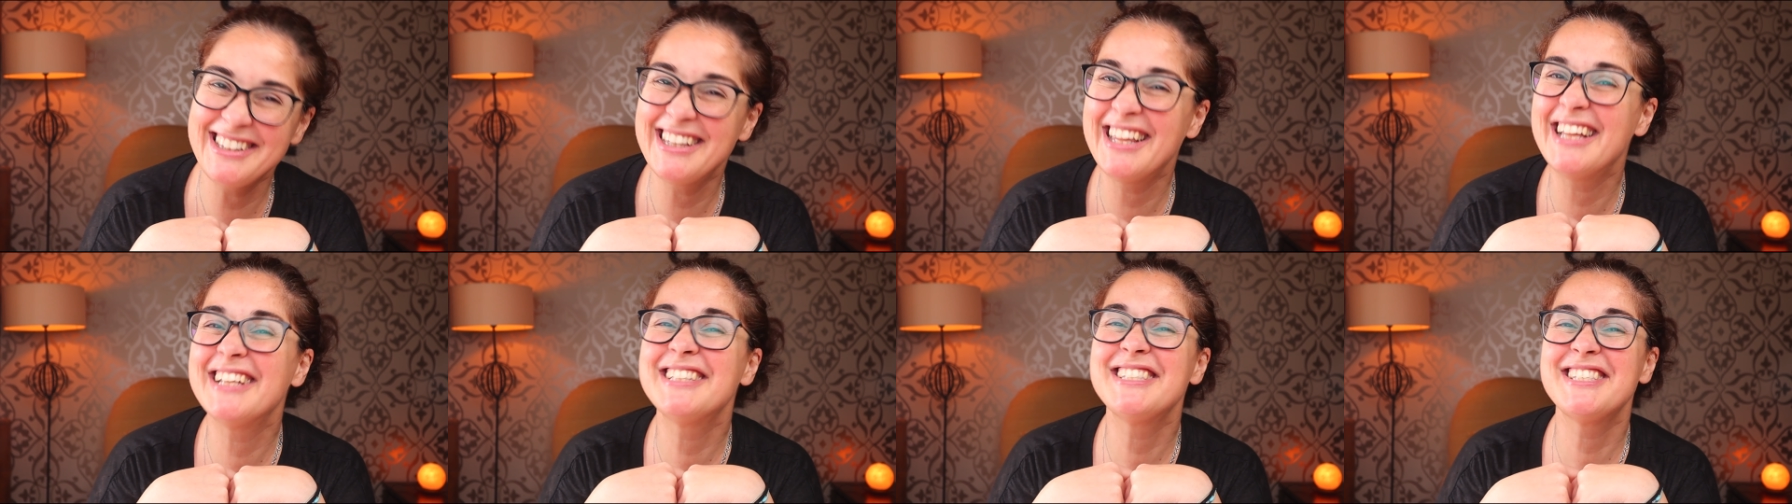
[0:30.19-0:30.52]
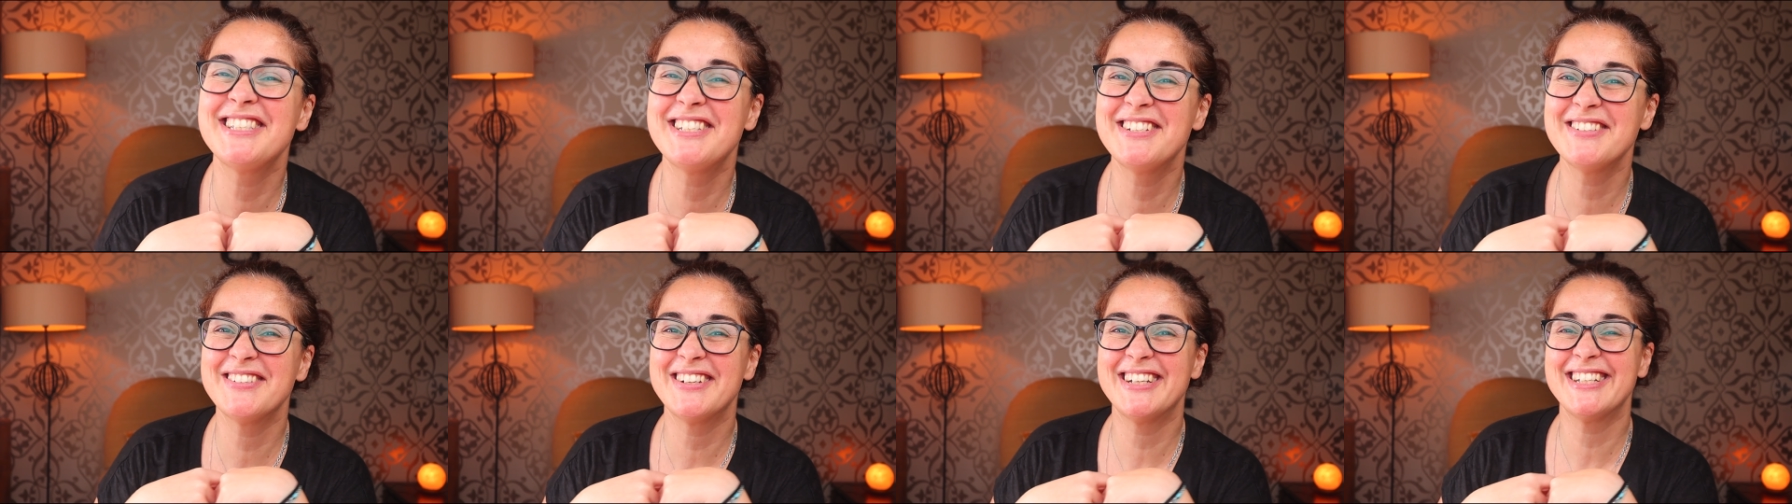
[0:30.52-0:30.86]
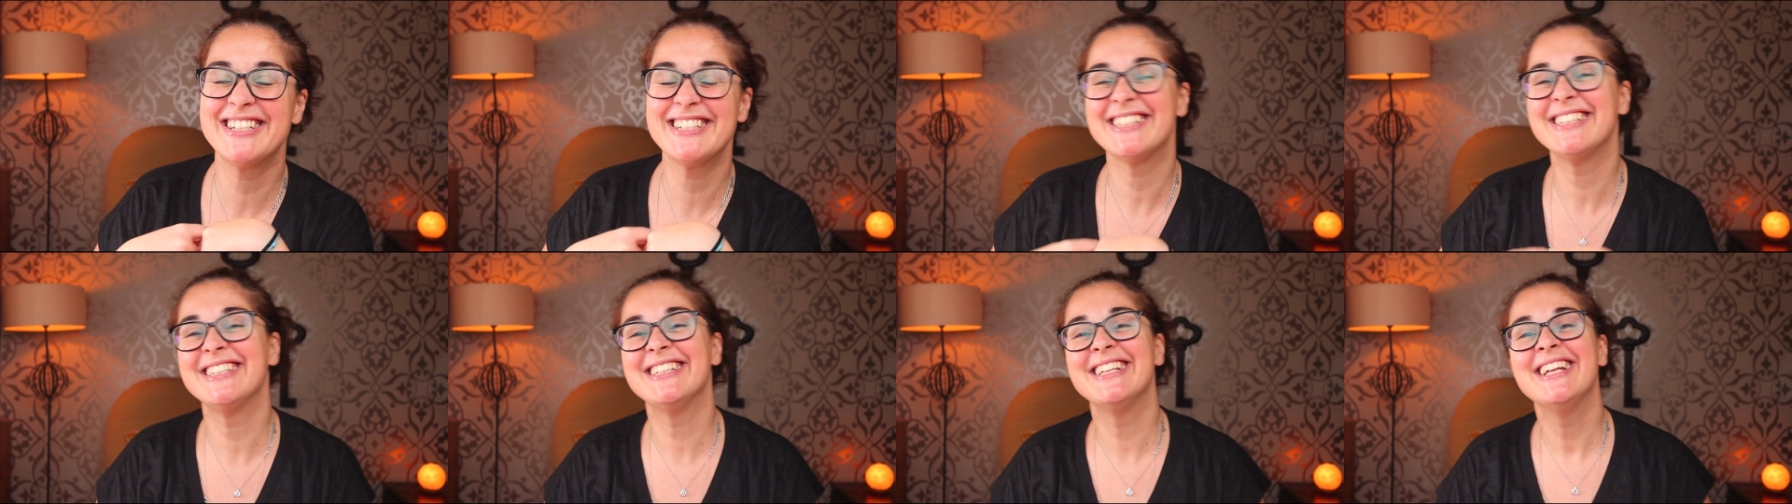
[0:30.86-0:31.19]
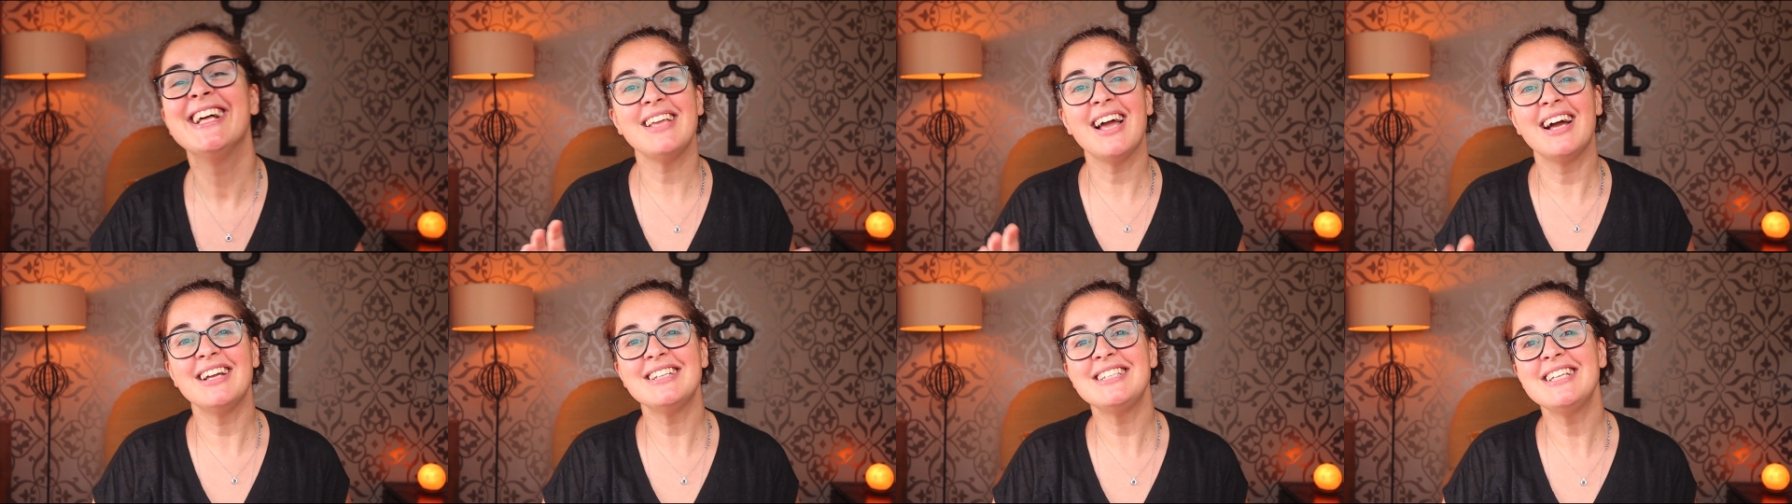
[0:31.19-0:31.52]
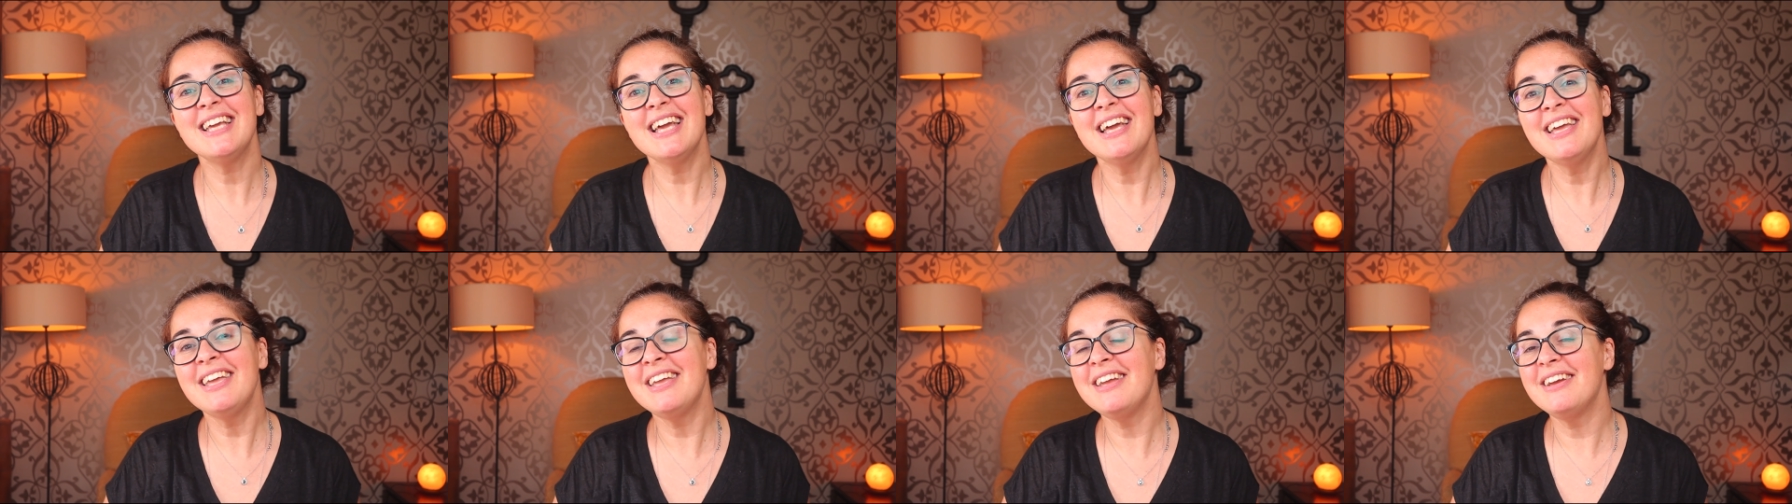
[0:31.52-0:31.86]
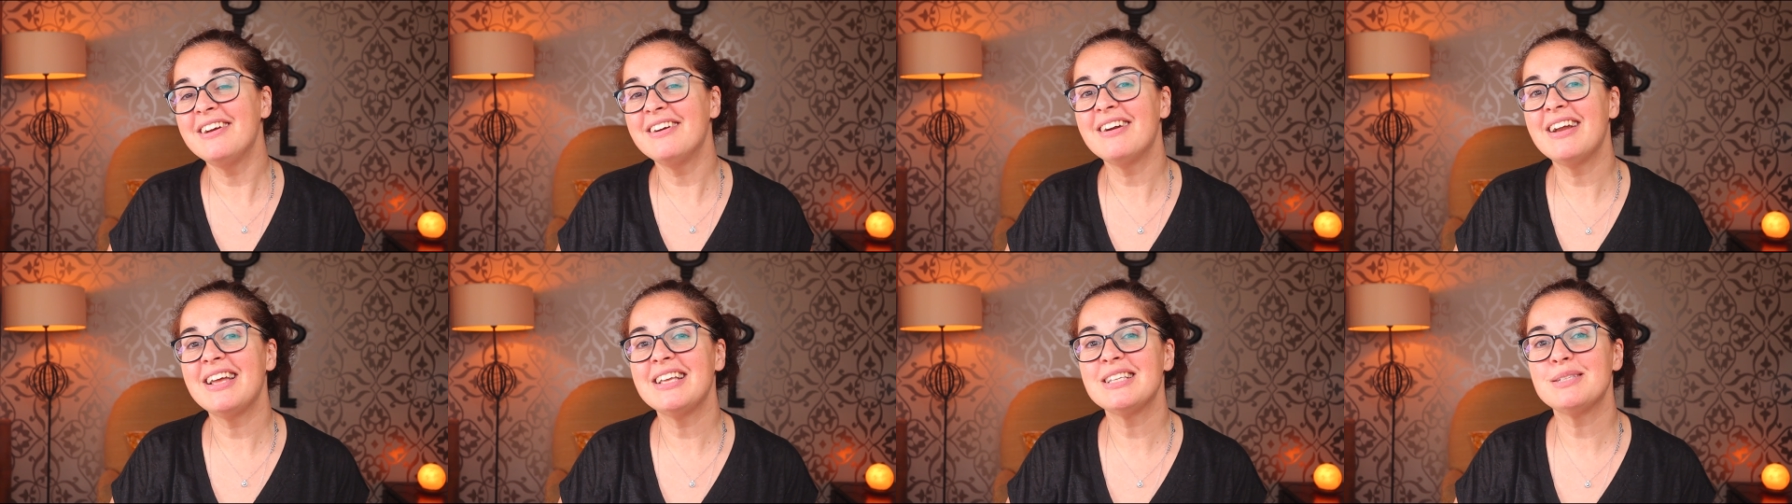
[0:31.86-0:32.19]
Let's do it. The idea
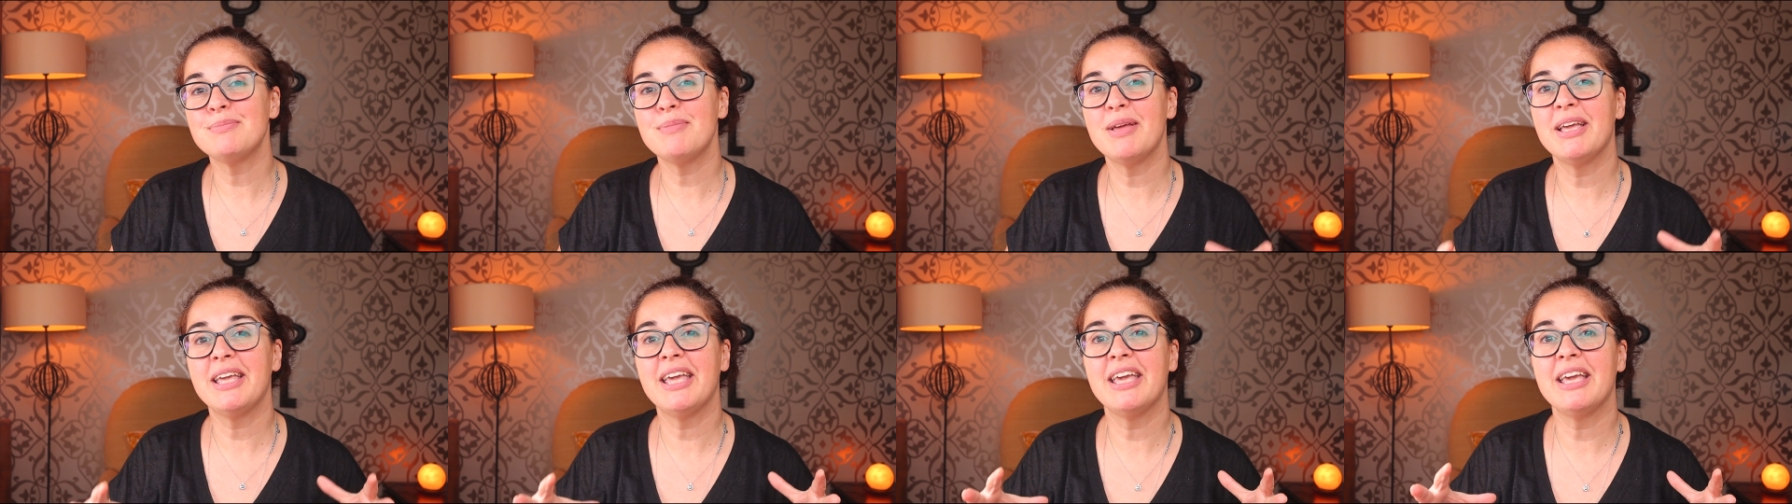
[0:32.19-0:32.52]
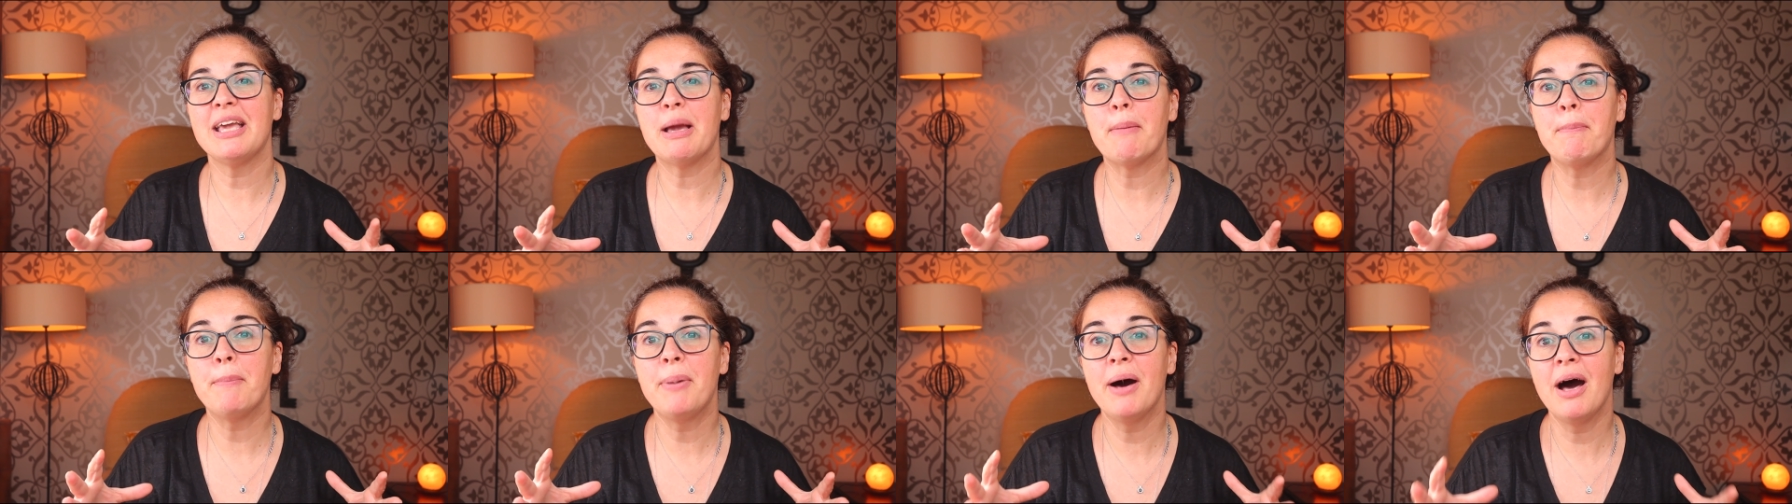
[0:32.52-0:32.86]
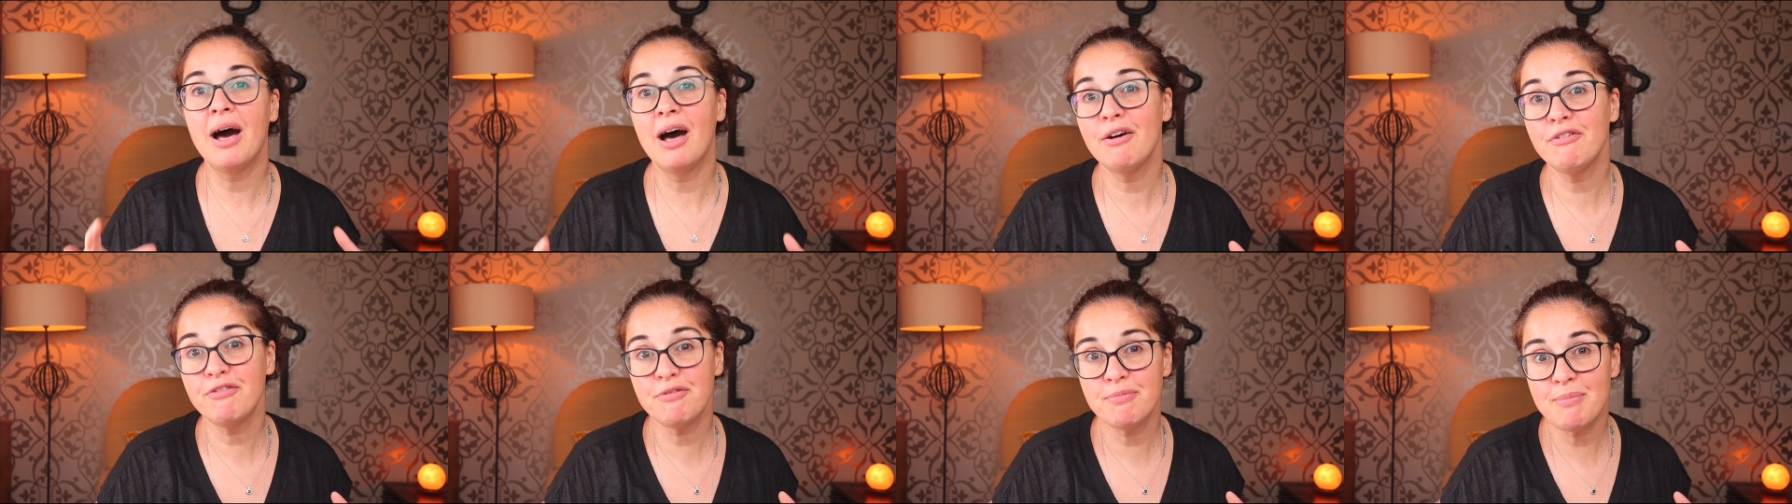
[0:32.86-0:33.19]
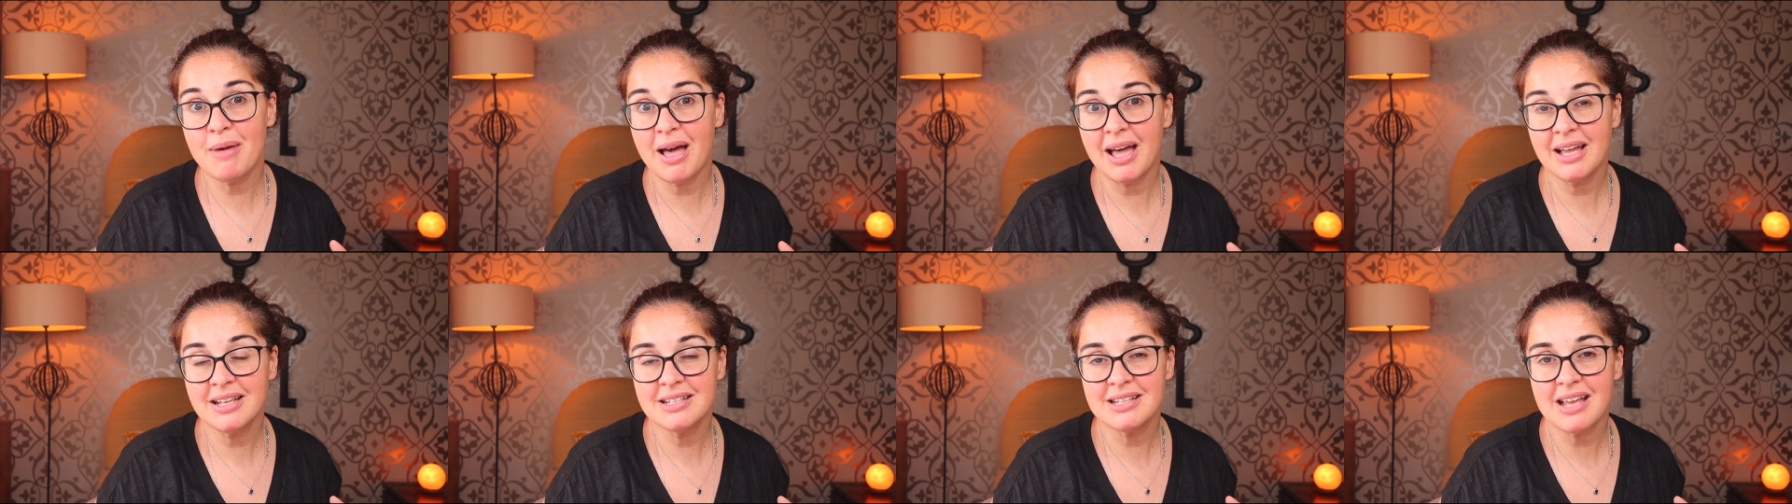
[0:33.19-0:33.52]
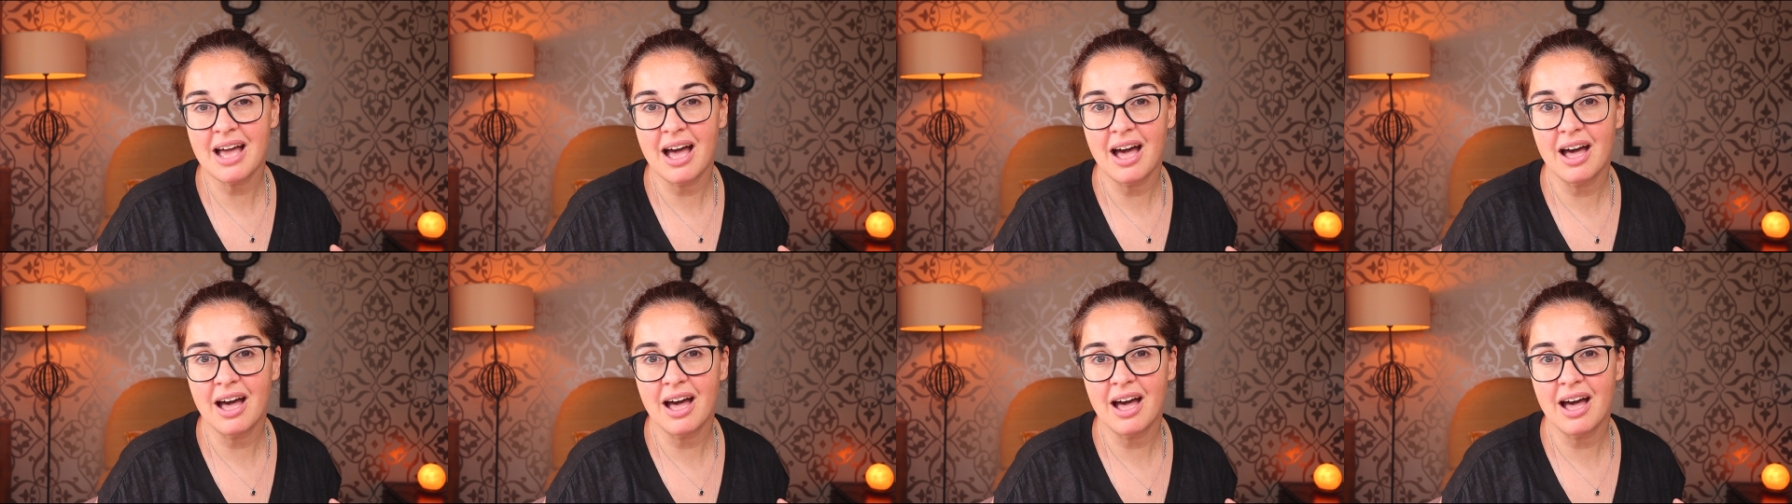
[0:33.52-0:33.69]
here is making a puff mat